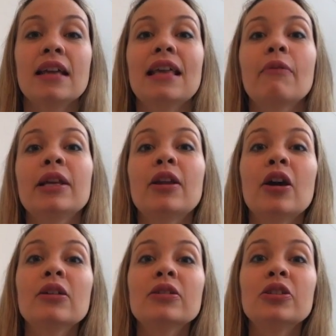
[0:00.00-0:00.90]
that we
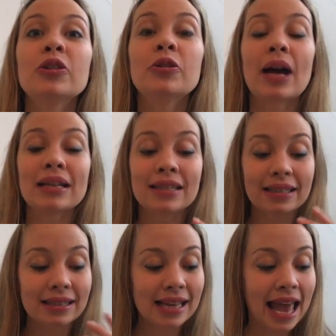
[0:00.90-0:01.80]
learn to
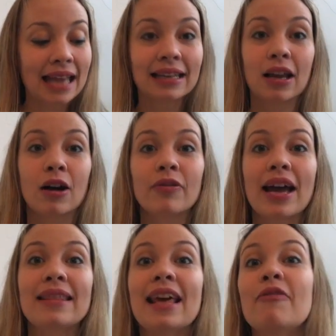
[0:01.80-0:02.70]
understand love
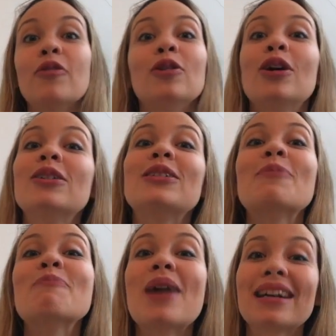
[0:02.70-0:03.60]
and therefore learn to
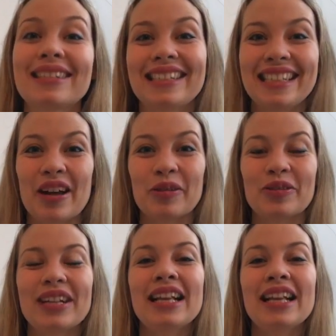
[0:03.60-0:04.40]
master love.